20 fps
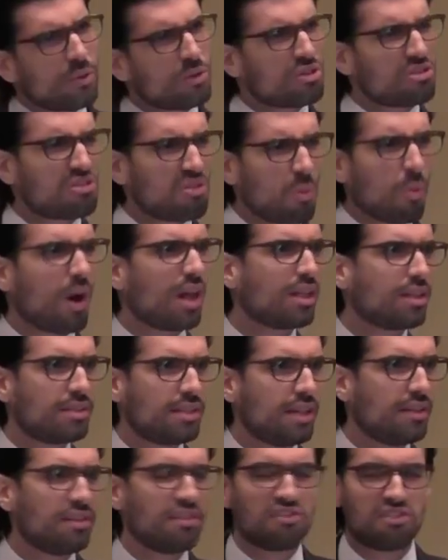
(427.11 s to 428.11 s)
It was just a
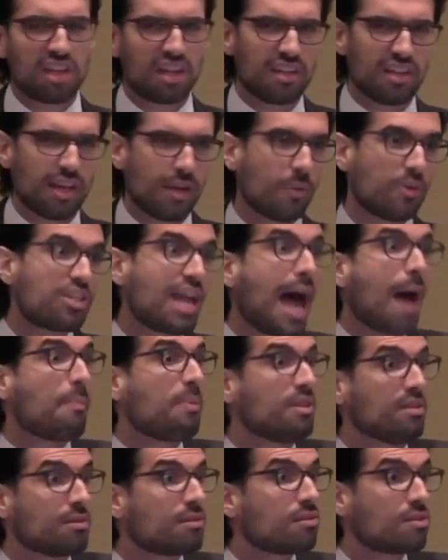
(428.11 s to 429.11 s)
well-attended Sunday, which
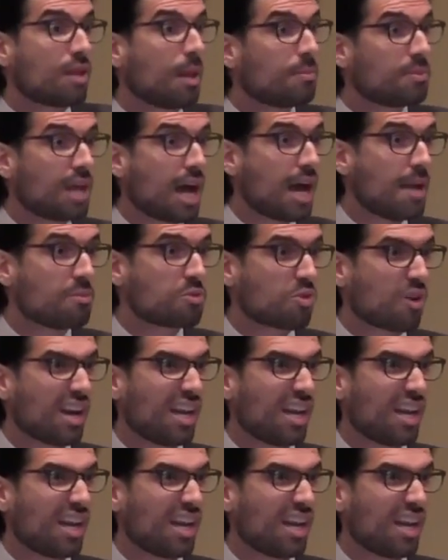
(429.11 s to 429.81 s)
happens sometimes,